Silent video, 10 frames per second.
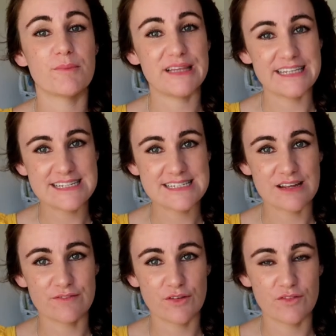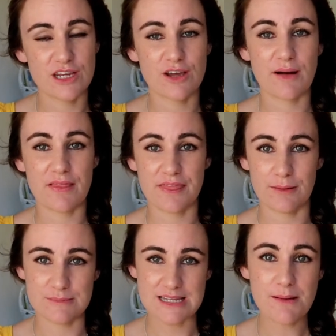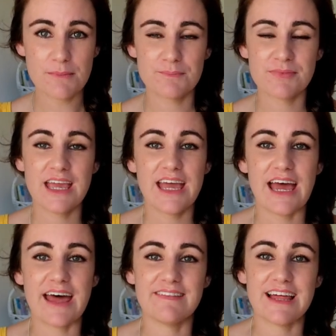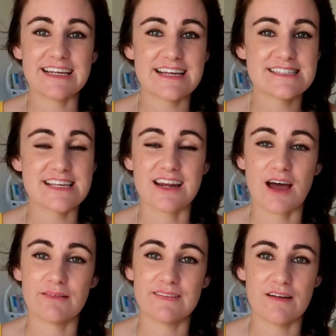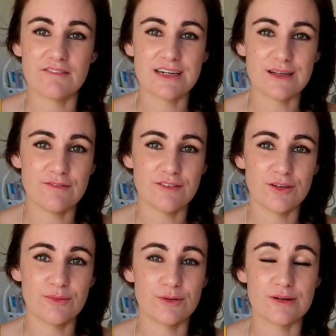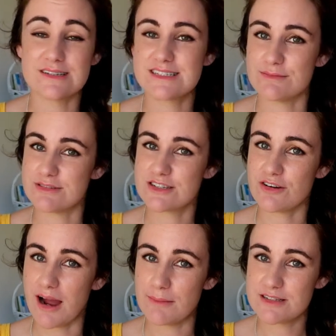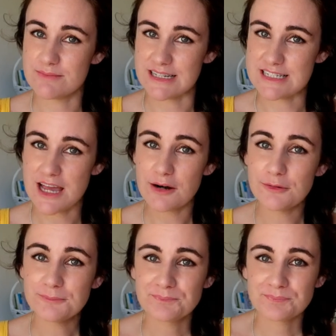Please give the video a thumbs up, and like I said, I would love it if you would subscribe to my channel.